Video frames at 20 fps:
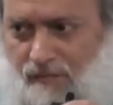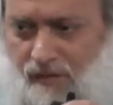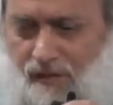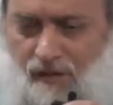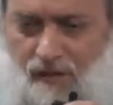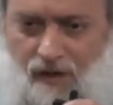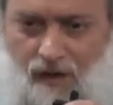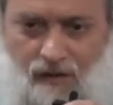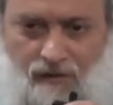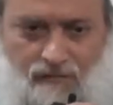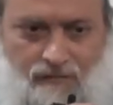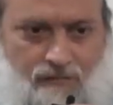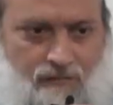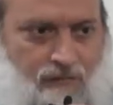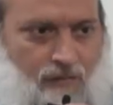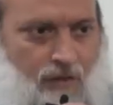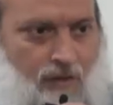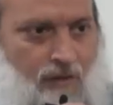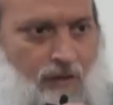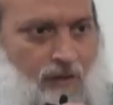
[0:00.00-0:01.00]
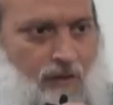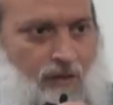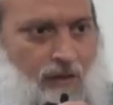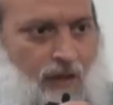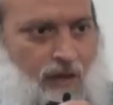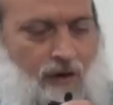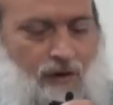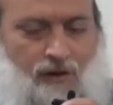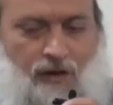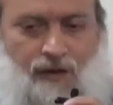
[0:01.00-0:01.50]

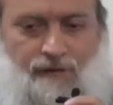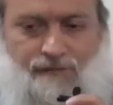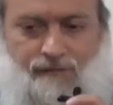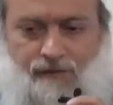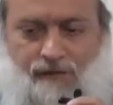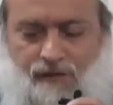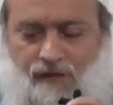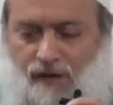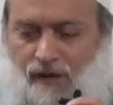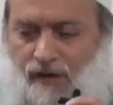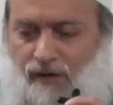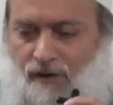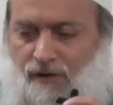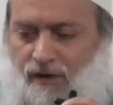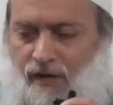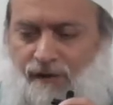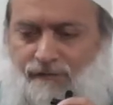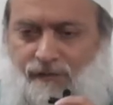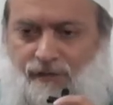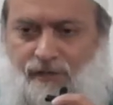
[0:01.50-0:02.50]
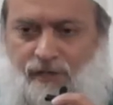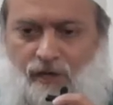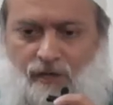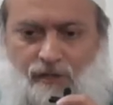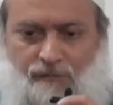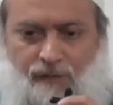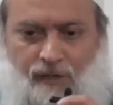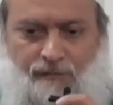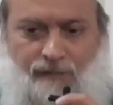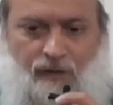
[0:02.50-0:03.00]
I don't have to tell
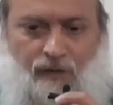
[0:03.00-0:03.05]
the people,